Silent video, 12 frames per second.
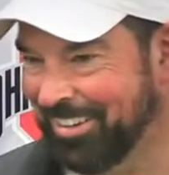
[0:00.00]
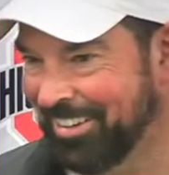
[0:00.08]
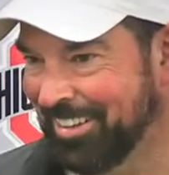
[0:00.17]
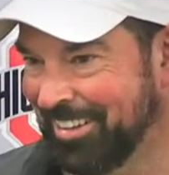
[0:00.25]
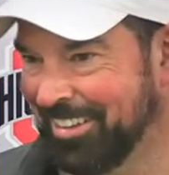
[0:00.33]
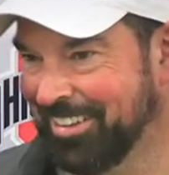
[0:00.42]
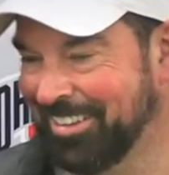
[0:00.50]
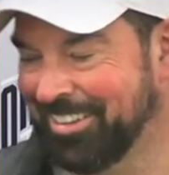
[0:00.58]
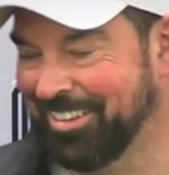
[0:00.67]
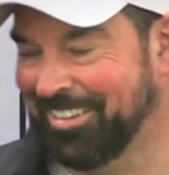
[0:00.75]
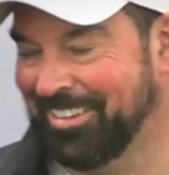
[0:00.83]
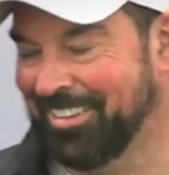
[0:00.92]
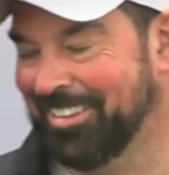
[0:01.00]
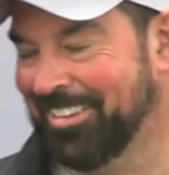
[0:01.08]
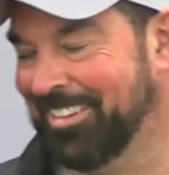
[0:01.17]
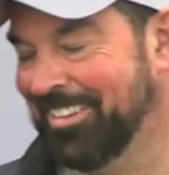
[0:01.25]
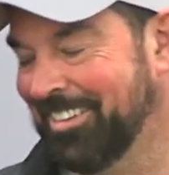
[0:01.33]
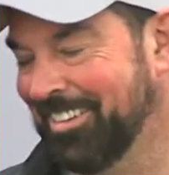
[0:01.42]
Right, do you
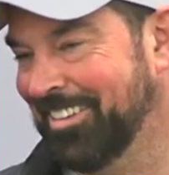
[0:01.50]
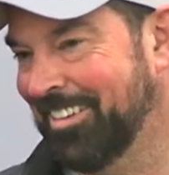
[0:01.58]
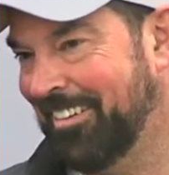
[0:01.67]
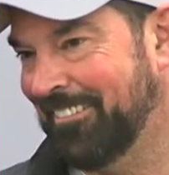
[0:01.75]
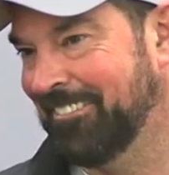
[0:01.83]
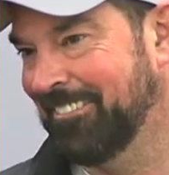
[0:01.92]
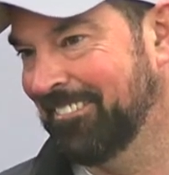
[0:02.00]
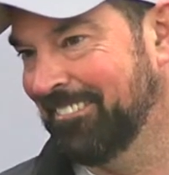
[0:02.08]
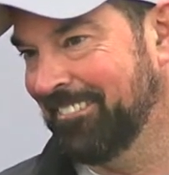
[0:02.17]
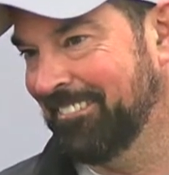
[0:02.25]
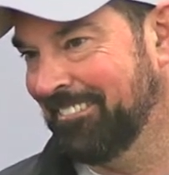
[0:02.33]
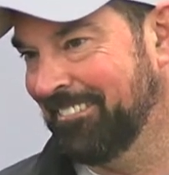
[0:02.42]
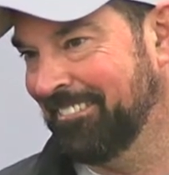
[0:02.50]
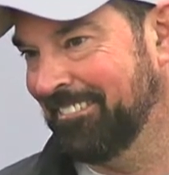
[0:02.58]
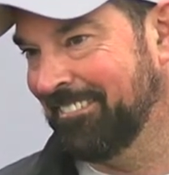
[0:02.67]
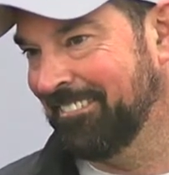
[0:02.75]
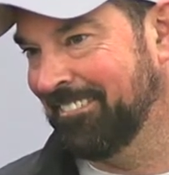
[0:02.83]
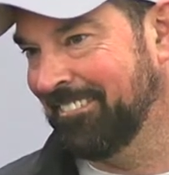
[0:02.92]
know who's going to throw
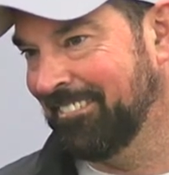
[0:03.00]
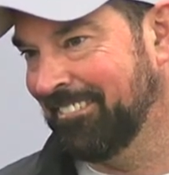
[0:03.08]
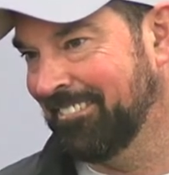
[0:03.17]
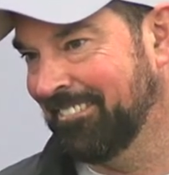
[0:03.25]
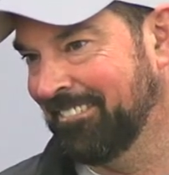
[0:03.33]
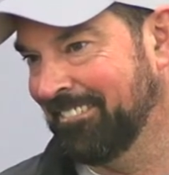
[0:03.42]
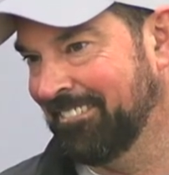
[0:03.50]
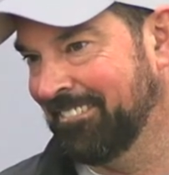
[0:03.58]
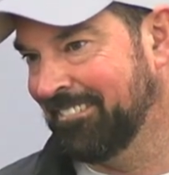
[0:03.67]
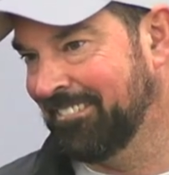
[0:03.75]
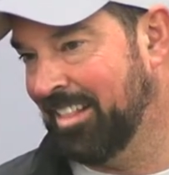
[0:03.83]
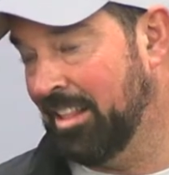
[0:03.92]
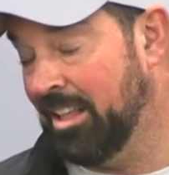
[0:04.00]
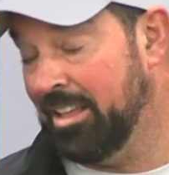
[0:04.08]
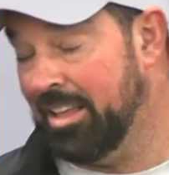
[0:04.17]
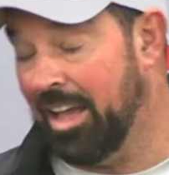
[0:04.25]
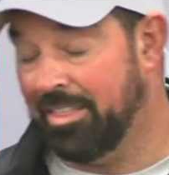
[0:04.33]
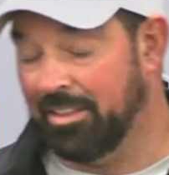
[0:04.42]
tomorrow at Pro Day?
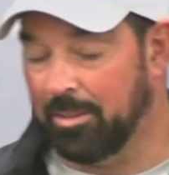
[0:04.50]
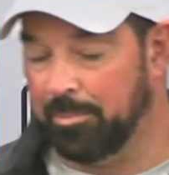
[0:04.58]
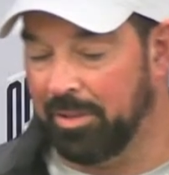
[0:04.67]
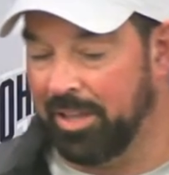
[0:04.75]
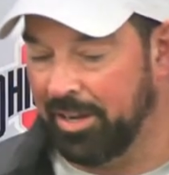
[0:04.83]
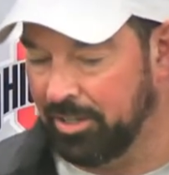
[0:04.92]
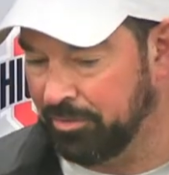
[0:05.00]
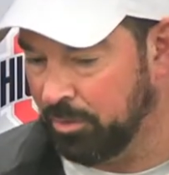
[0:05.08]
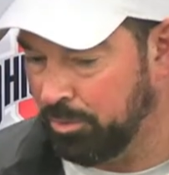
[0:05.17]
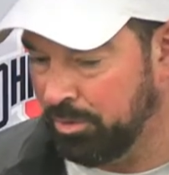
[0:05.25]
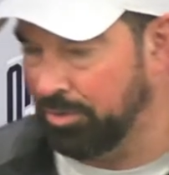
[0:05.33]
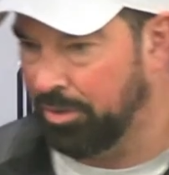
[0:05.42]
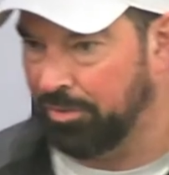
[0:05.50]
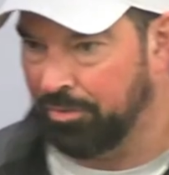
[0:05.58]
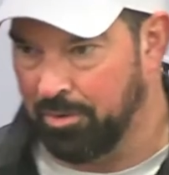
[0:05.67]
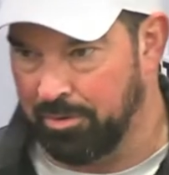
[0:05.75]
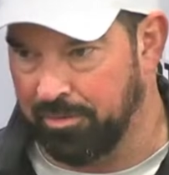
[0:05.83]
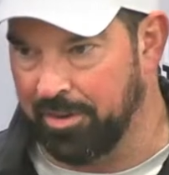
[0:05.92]
Yeah, I think the plan is for Will to
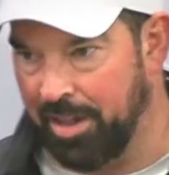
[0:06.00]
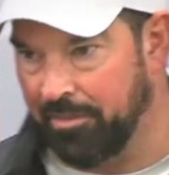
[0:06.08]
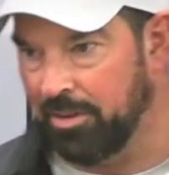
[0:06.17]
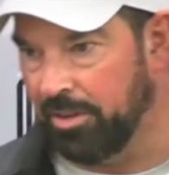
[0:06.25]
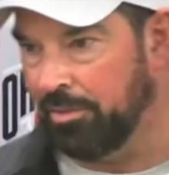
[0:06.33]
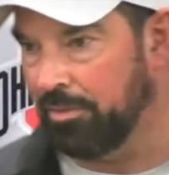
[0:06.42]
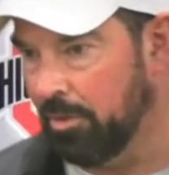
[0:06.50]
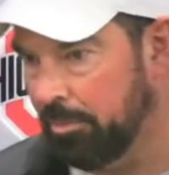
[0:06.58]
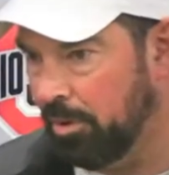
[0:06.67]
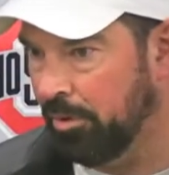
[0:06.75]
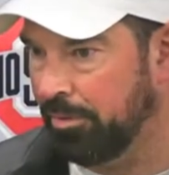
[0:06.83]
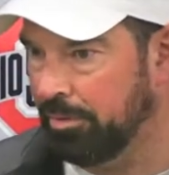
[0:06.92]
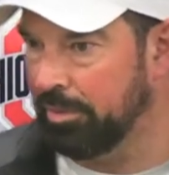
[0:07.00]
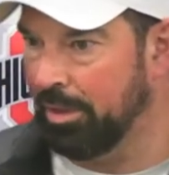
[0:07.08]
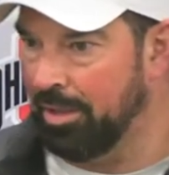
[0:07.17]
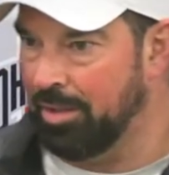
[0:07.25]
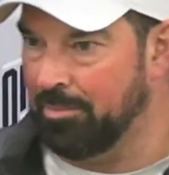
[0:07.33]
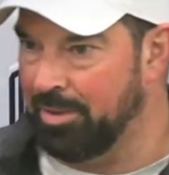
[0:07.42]
throw and for Devin to throw both
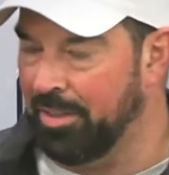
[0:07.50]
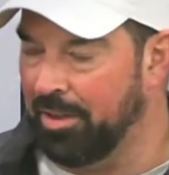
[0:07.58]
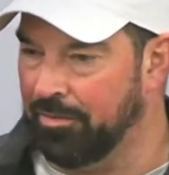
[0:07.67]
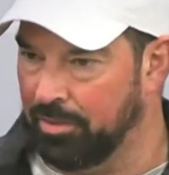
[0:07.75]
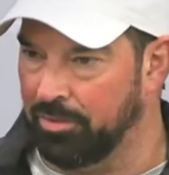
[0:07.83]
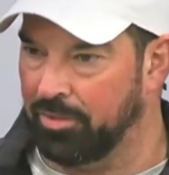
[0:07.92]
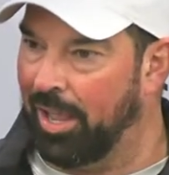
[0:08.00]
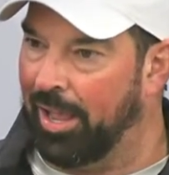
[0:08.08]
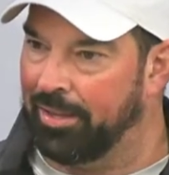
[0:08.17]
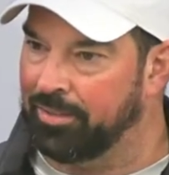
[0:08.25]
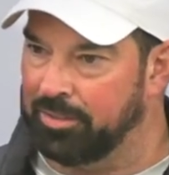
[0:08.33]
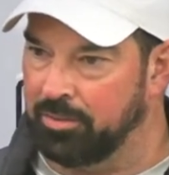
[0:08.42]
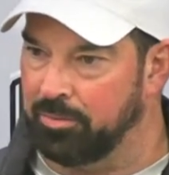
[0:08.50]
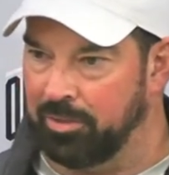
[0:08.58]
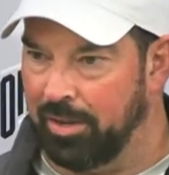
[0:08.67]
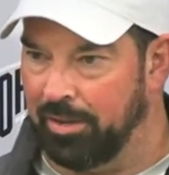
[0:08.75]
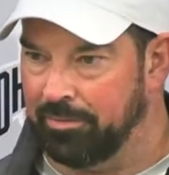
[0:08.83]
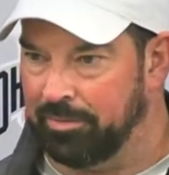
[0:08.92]
and be there for those guys because we do
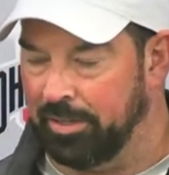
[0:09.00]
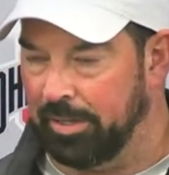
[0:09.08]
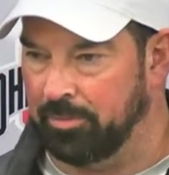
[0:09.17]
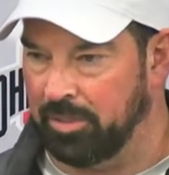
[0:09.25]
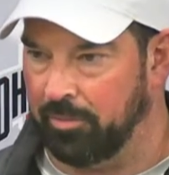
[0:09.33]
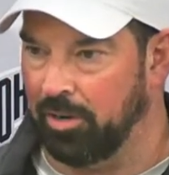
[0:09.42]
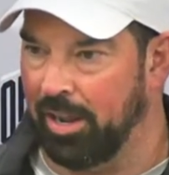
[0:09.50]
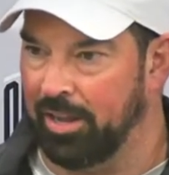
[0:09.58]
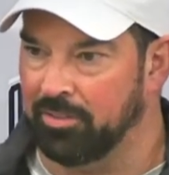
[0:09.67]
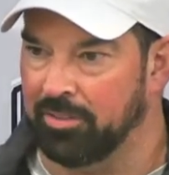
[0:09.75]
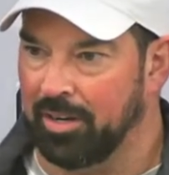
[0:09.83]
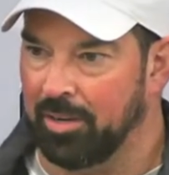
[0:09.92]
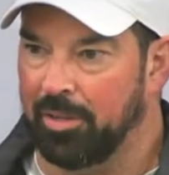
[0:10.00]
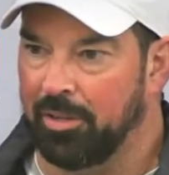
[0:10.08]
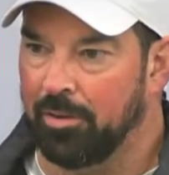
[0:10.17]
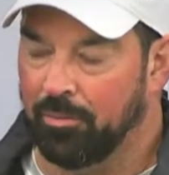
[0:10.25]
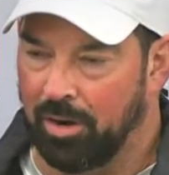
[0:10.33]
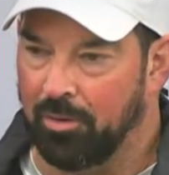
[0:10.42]
have several guys who are going to be
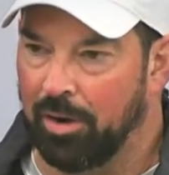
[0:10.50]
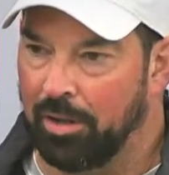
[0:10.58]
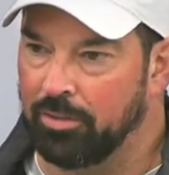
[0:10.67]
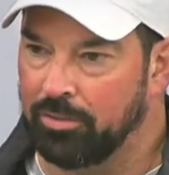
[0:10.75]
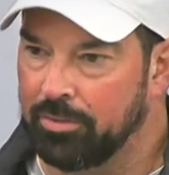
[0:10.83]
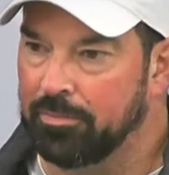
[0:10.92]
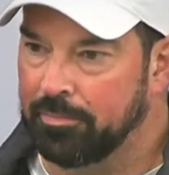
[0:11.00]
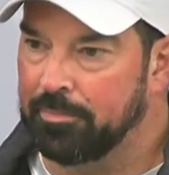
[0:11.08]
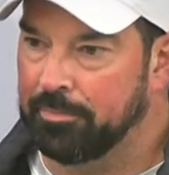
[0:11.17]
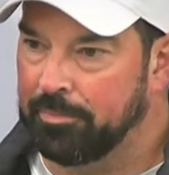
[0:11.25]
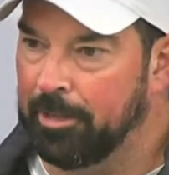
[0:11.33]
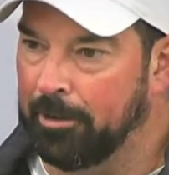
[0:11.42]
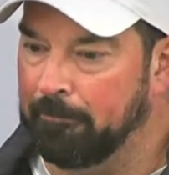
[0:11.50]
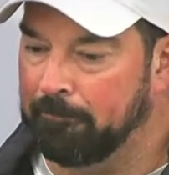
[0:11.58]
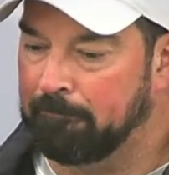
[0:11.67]
running routes. Yep.